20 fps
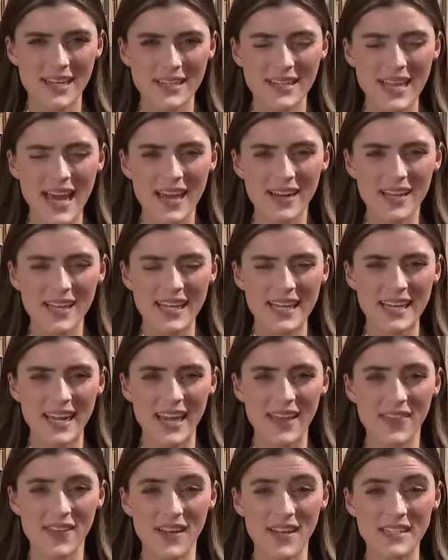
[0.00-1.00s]
Natalie and
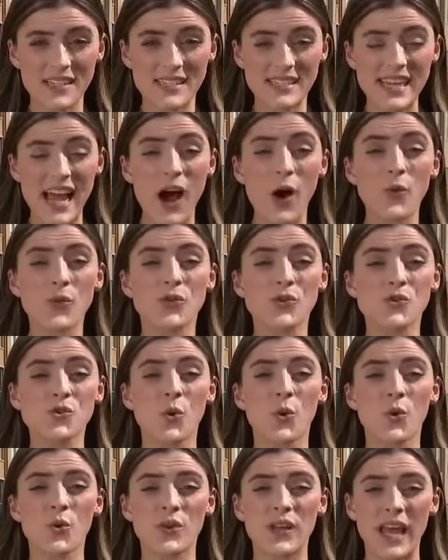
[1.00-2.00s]
Anthony, South
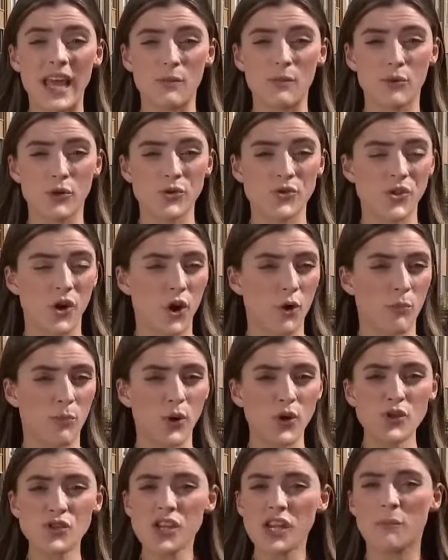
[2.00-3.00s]
Shore neighbors are
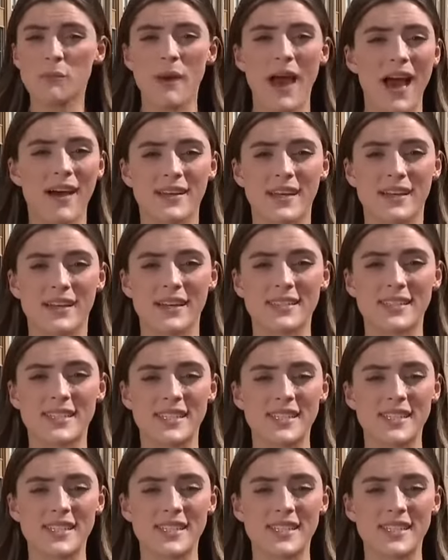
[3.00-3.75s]
pushing back against